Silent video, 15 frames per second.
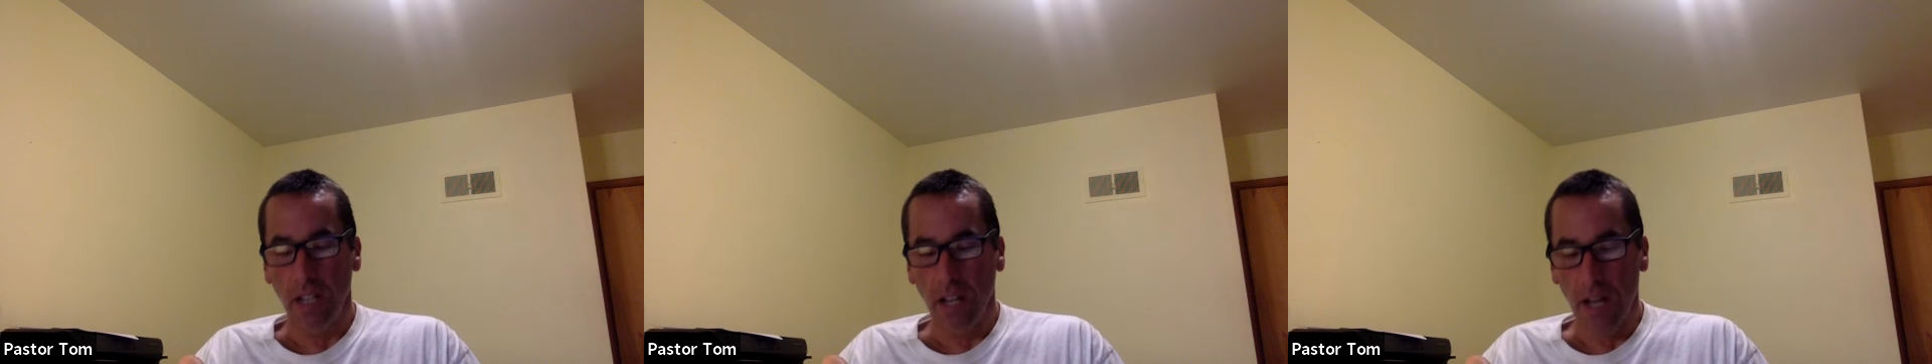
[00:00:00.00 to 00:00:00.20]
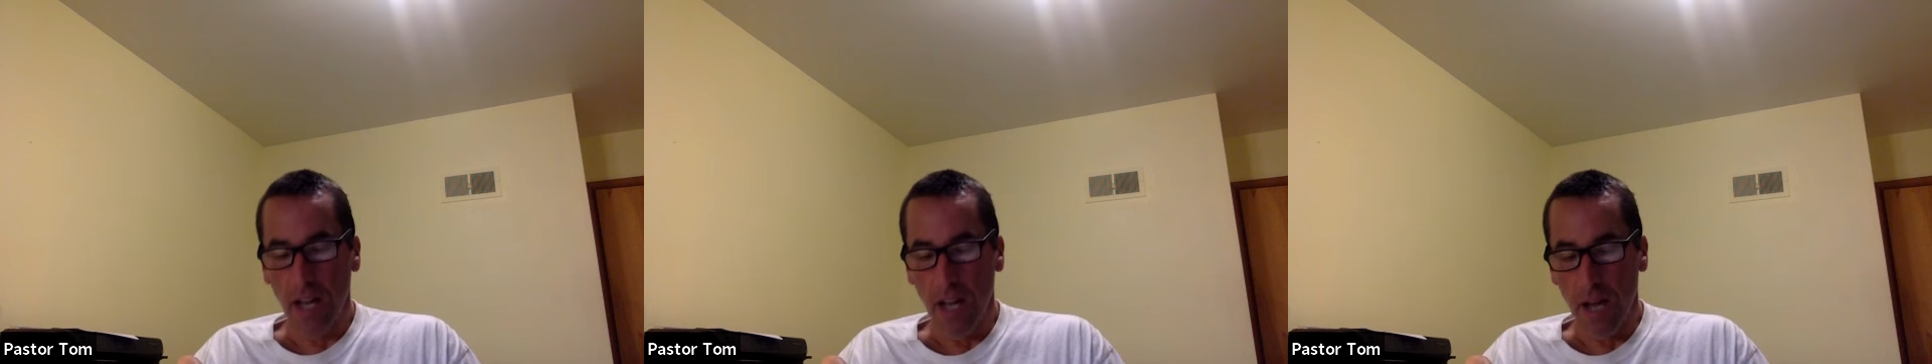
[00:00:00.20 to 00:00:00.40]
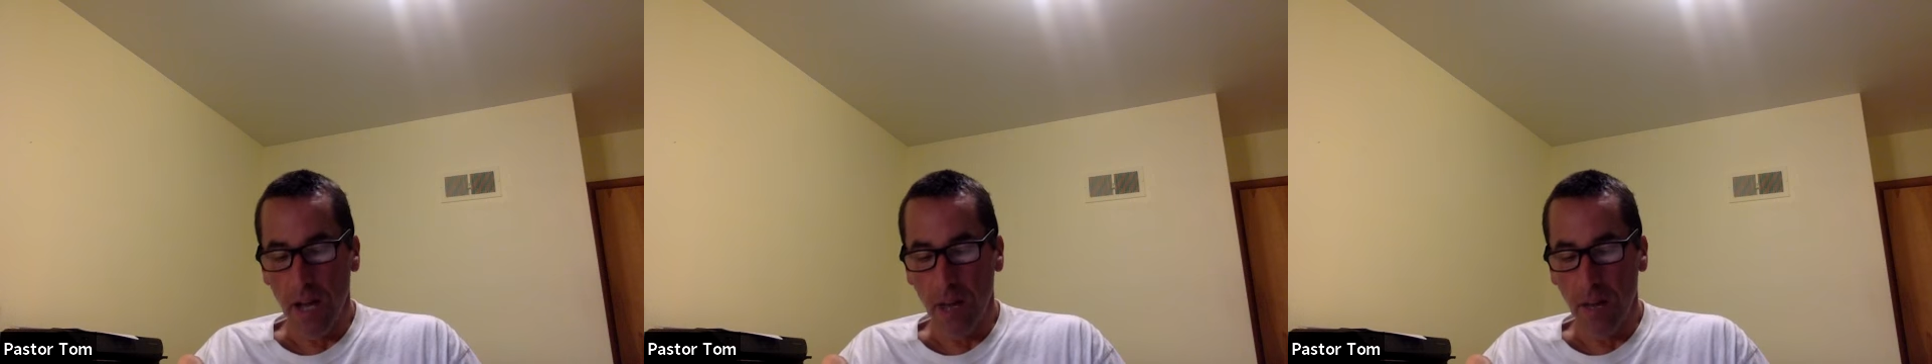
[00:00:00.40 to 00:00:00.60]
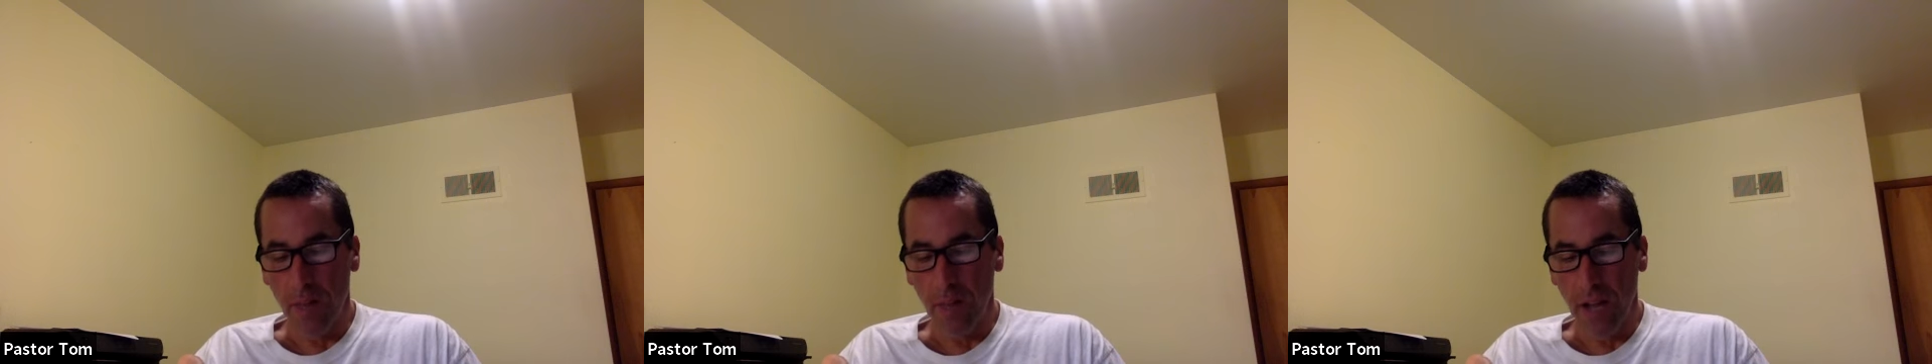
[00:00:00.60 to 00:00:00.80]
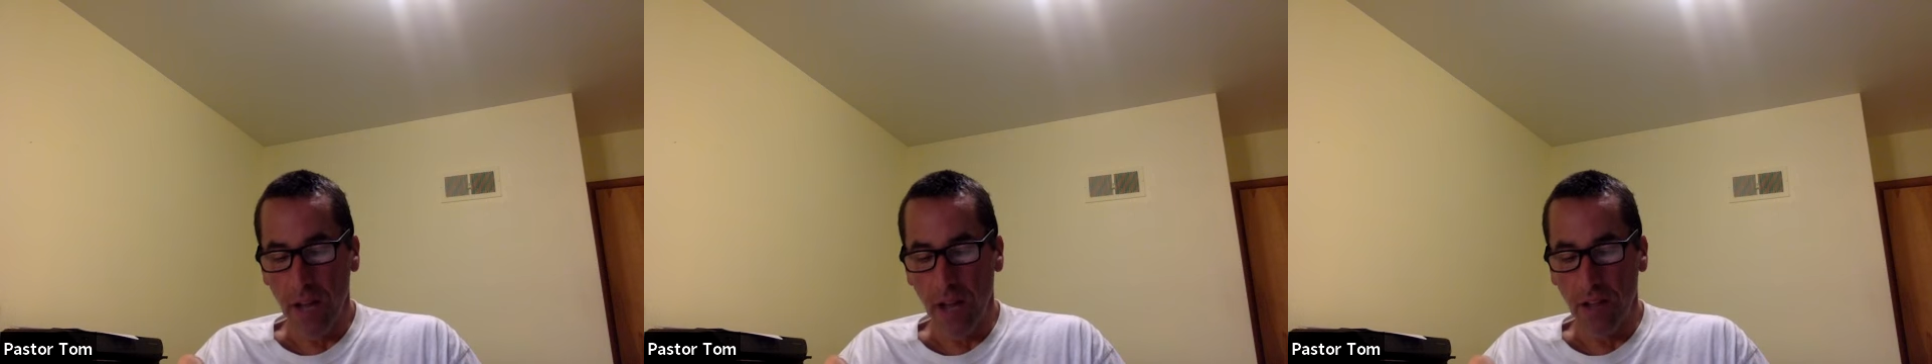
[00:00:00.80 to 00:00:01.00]

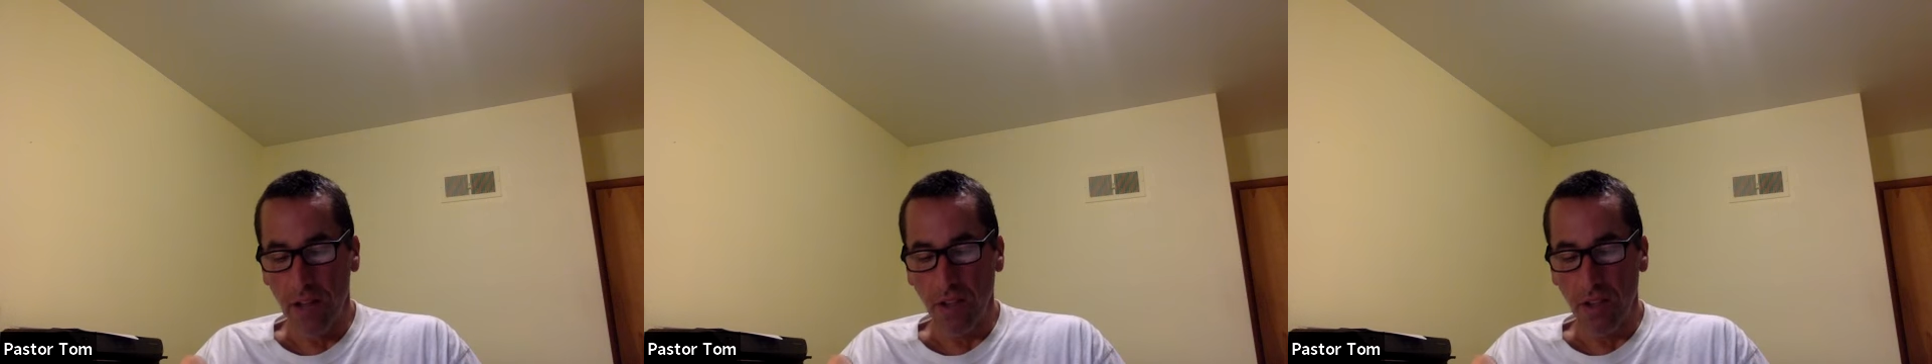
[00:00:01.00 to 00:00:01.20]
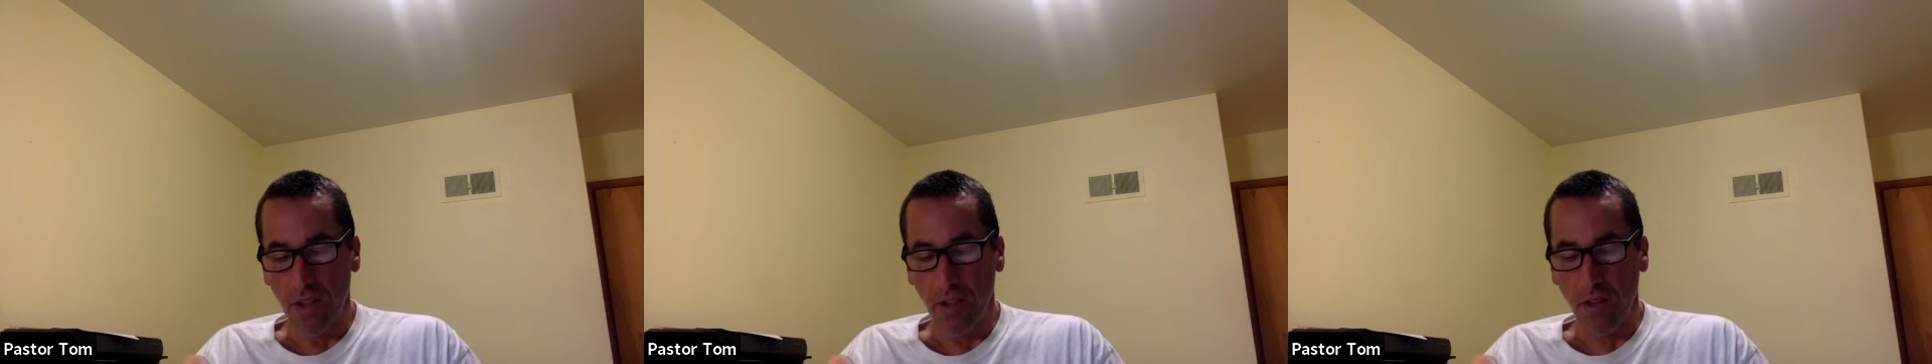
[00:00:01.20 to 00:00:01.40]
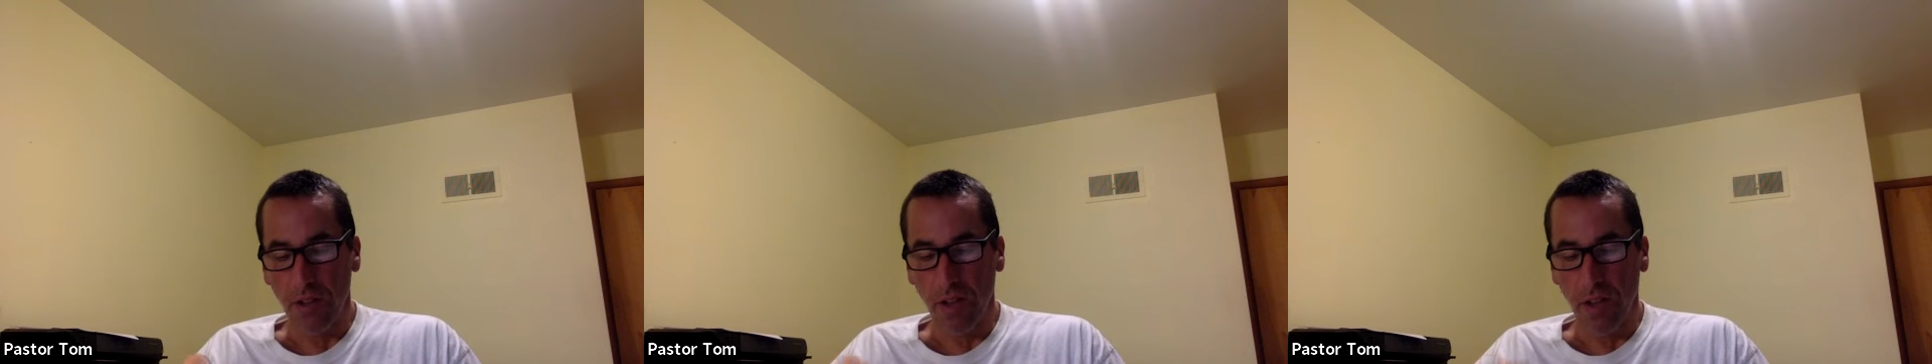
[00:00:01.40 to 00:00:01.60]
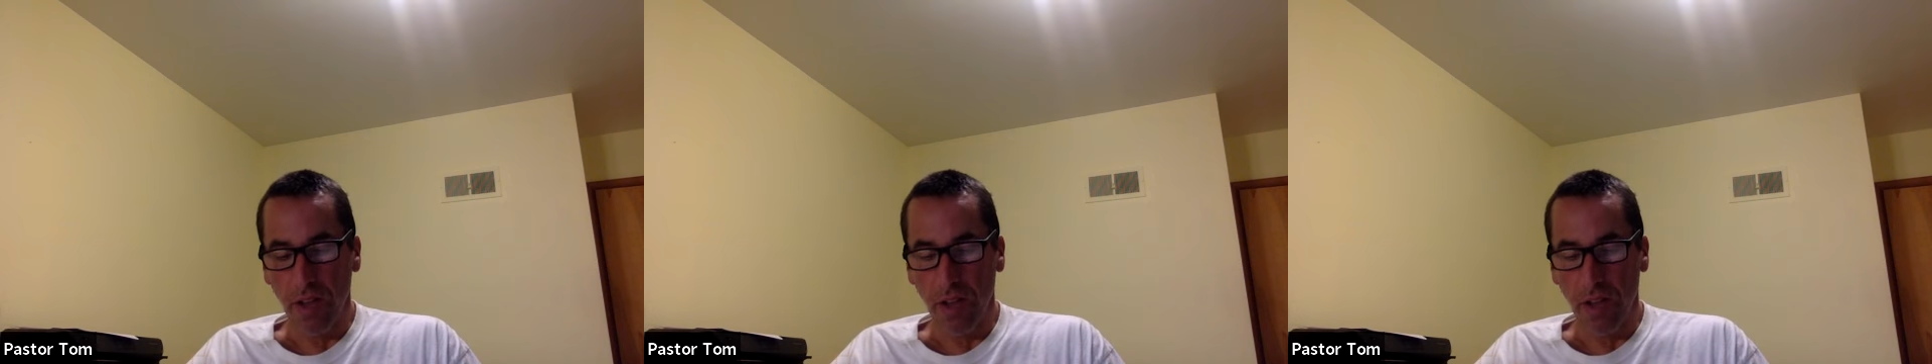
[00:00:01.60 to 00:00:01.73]
on the earth